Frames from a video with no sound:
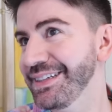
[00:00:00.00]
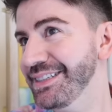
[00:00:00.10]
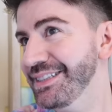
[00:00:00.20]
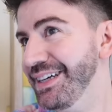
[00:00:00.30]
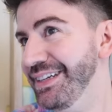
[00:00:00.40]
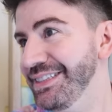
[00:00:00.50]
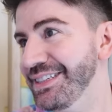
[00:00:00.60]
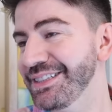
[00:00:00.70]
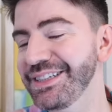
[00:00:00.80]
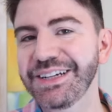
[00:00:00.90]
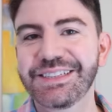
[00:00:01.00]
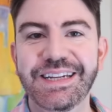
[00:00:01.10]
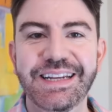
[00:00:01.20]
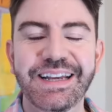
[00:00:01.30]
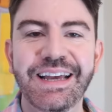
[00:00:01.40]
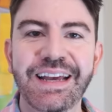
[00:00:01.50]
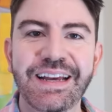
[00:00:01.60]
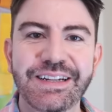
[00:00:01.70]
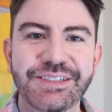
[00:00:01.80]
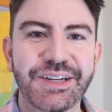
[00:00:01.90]
The sun is just starting
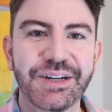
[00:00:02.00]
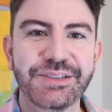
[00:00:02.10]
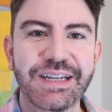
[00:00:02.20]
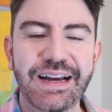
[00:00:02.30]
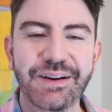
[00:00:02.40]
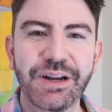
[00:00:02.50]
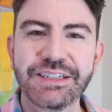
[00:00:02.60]
to go down.